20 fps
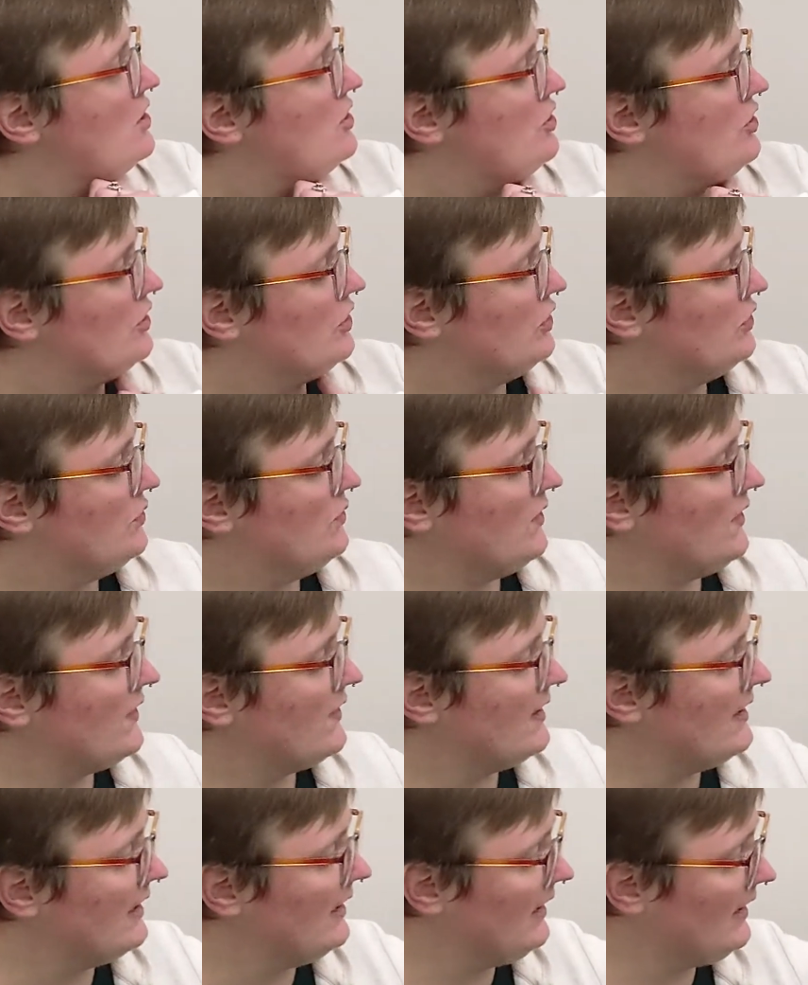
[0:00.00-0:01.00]
Do you
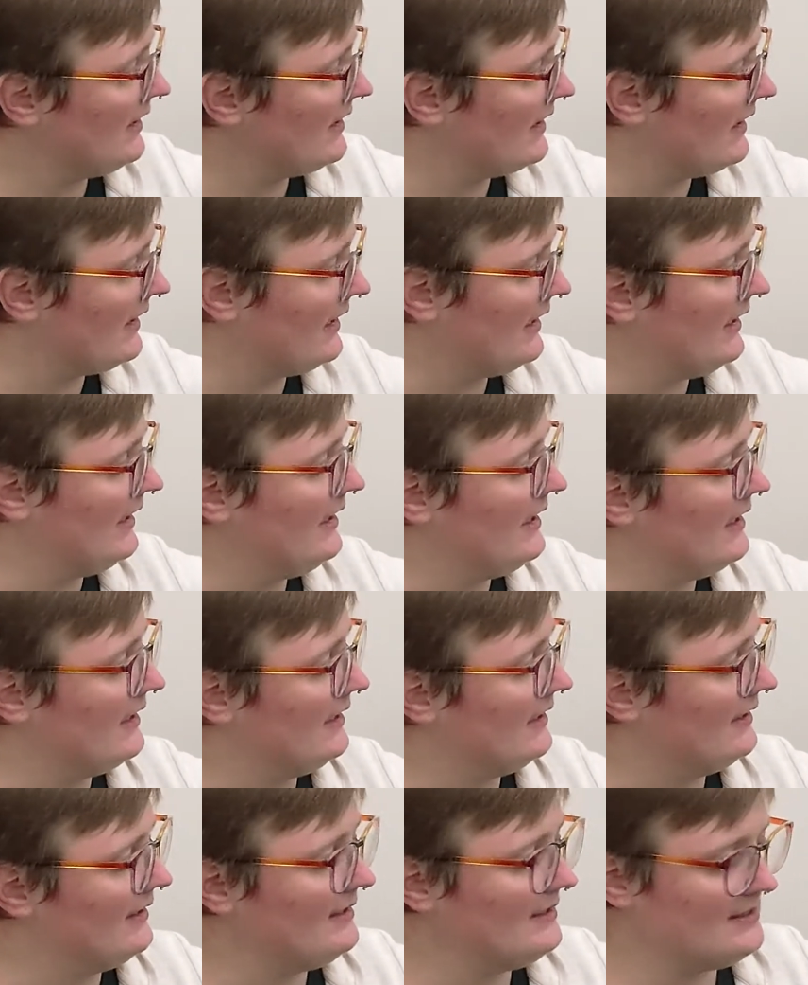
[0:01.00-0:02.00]
think that it
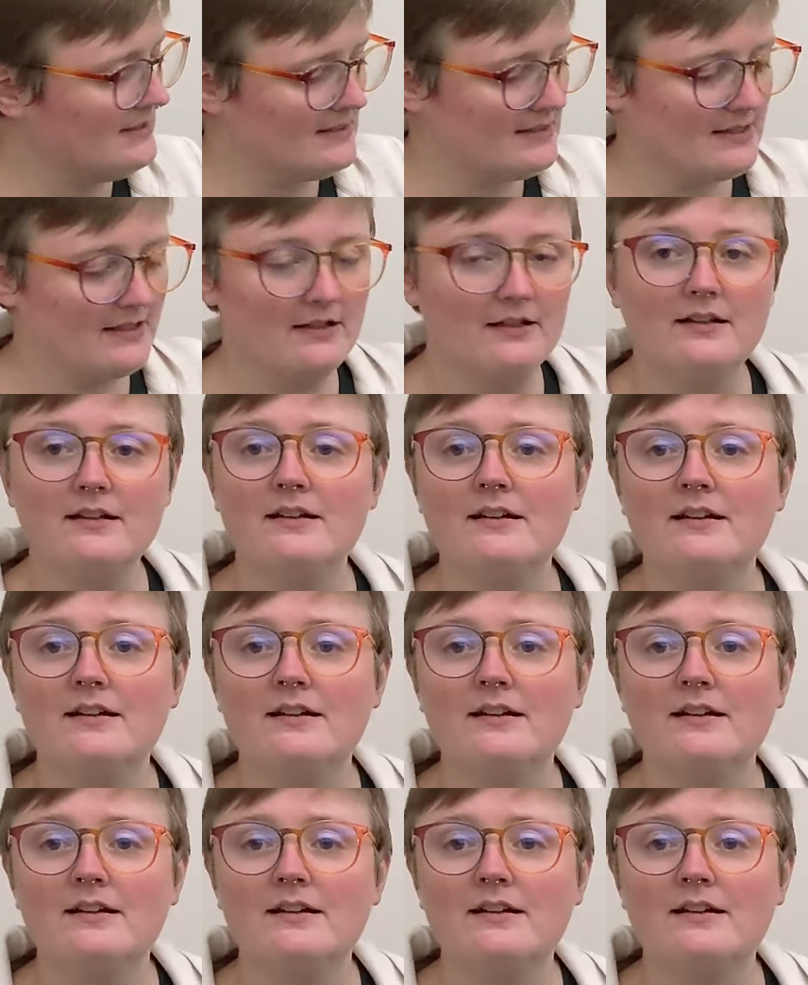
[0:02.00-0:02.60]
is